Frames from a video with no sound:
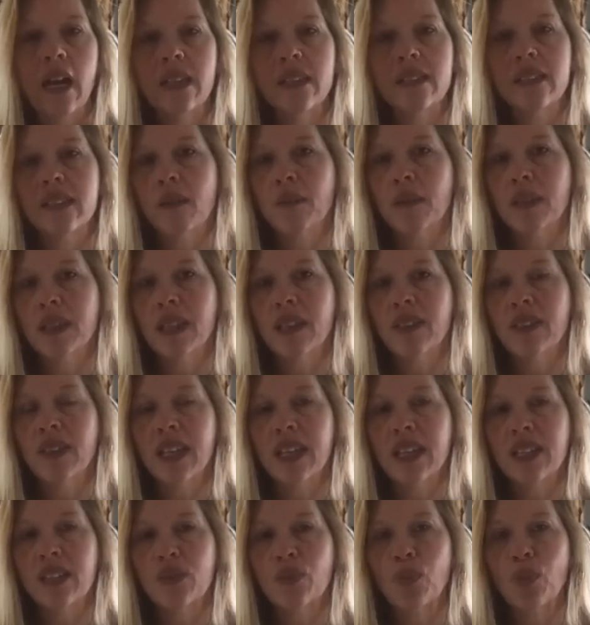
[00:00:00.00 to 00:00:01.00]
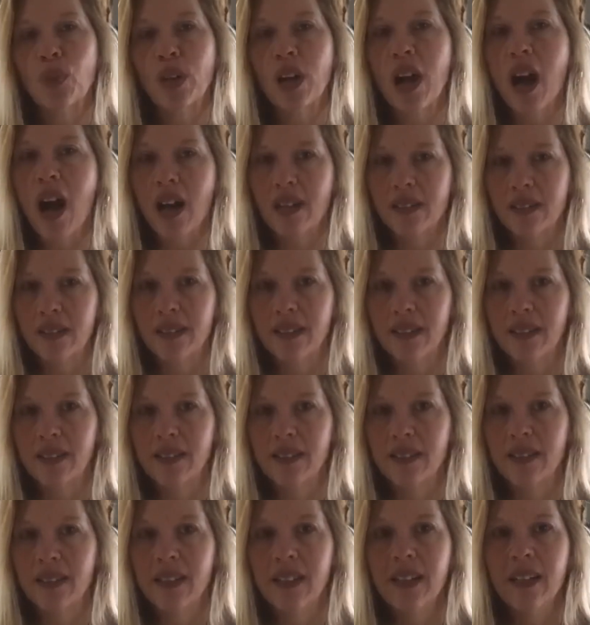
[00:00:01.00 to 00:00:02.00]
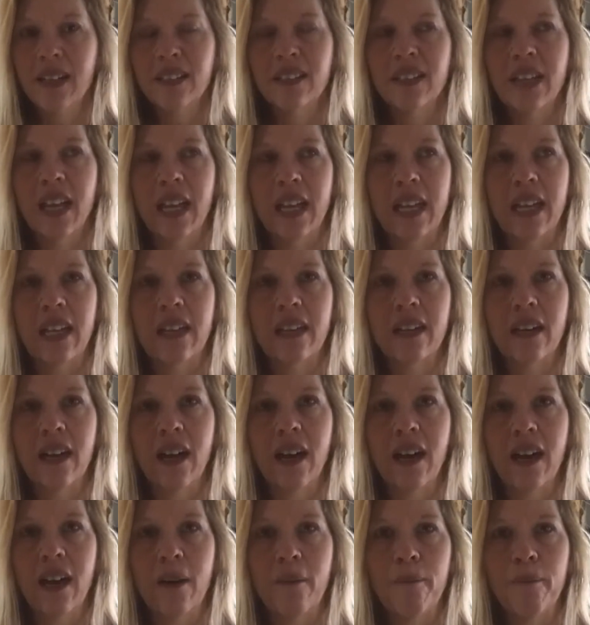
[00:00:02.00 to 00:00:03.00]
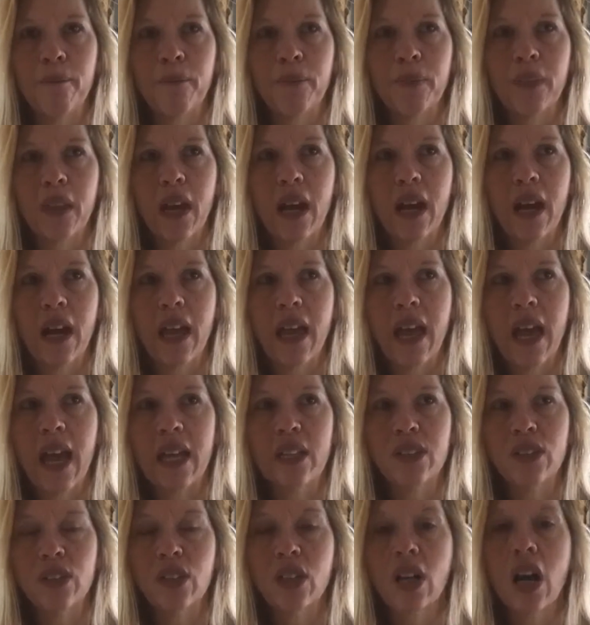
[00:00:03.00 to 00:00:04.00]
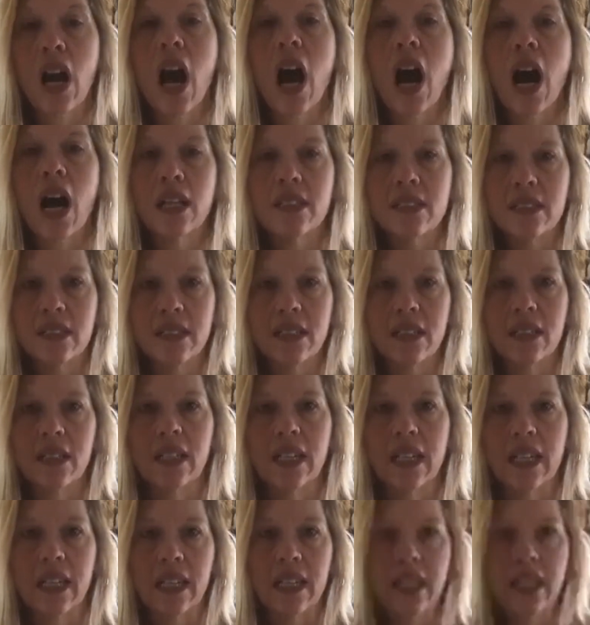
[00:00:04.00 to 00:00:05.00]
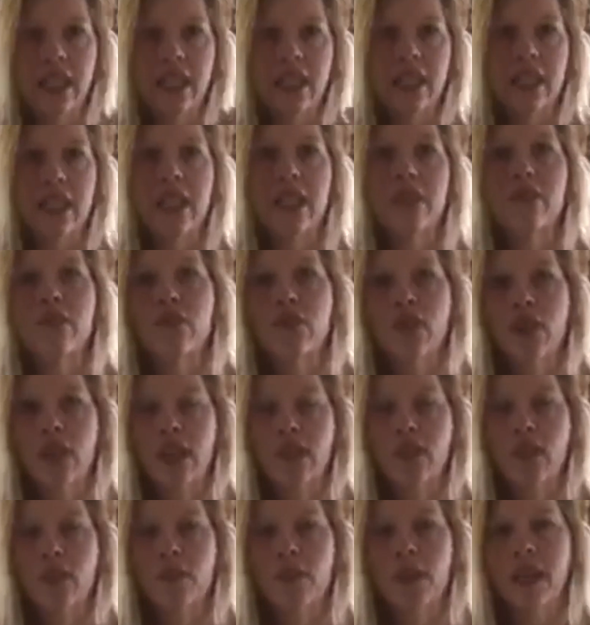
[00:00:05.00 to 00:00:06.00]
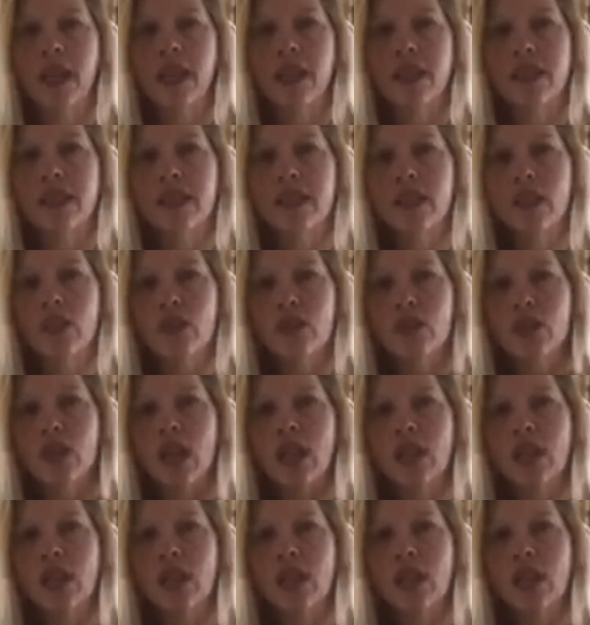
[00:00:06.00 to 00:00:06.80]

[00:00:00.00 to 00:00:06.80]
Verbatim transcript: and some of the things were constant. Like I had to constantly keep forgiving because those